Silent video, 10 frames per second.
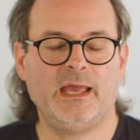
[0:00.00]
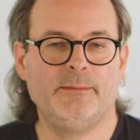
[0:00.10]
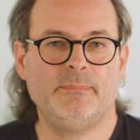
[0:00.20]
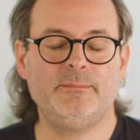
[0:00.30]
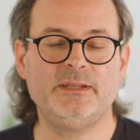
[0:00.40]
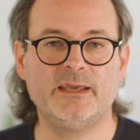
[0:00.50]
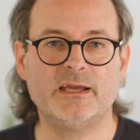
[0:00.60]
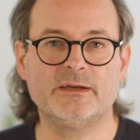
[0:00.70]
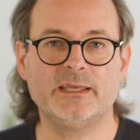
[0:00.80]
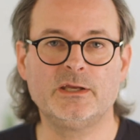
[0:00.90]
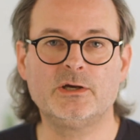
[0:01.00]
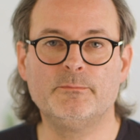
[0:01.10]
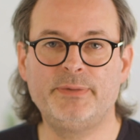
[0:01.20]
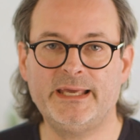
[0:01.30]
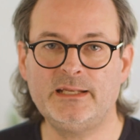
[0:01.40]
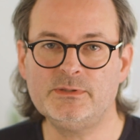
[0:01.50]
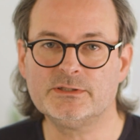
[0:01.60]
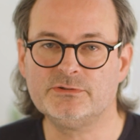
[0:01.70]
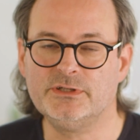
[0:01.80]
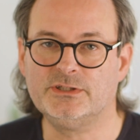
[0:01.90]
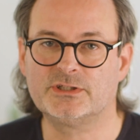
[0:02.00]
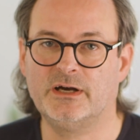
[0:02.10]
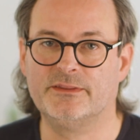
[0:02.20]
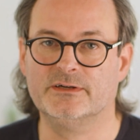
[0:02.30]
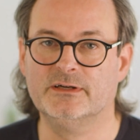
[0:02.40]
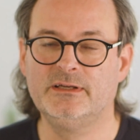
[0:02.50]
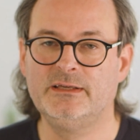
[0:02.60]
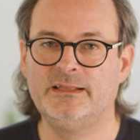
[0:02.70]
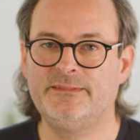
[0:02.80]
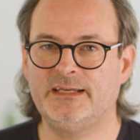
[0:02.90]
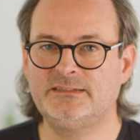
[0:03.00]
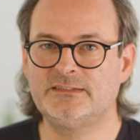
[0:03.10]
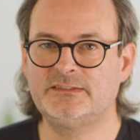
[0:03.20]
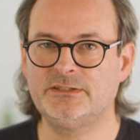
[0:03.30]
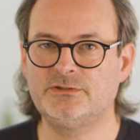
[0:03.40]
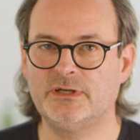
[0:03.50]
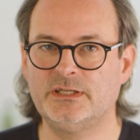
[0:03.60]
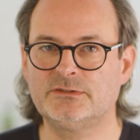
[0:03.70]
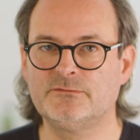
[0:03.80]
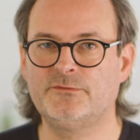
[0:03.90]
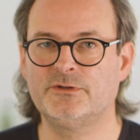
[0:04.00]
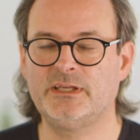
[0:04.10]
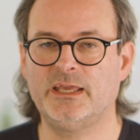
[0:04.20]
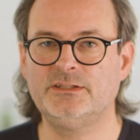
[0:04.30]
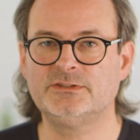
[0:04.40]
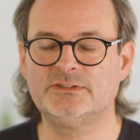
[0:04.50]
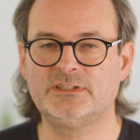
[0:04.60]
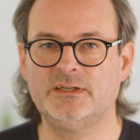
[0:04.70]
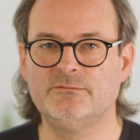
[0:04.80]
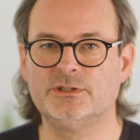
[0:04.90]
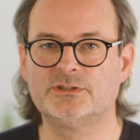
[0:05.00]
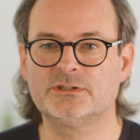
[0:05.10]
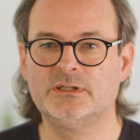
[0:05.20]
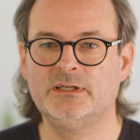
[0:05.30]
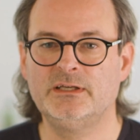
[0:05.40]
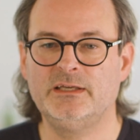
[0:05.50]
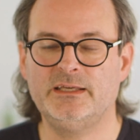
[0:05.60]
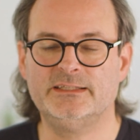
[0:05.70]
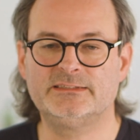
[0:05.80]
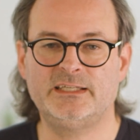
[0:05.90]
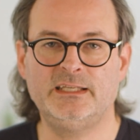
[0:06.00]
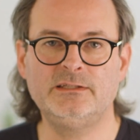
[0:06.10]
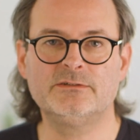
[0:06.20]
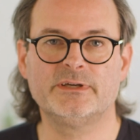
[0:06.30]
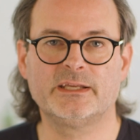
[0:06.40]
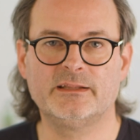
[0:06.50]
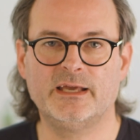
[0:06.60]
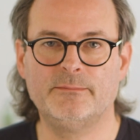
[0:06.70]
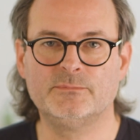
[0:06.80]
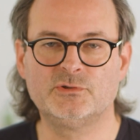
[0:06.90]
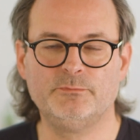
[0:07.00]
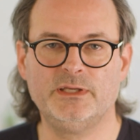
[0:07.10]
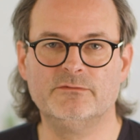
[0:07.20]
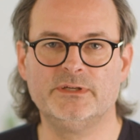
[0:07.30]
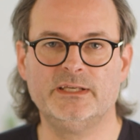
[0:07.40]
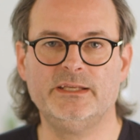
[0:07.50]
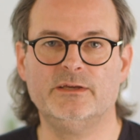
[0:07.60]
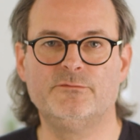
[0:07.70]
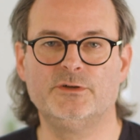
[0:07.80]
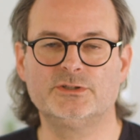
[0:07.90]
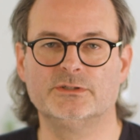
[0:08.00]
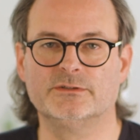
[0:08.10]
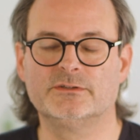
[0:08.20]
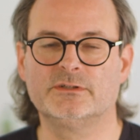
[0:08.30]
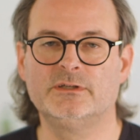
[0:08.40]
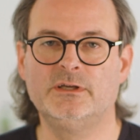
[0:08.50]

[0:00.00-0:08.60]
and maybe they are incompatible to each other. That's a situation for the agency which is hindering them to be really efficient.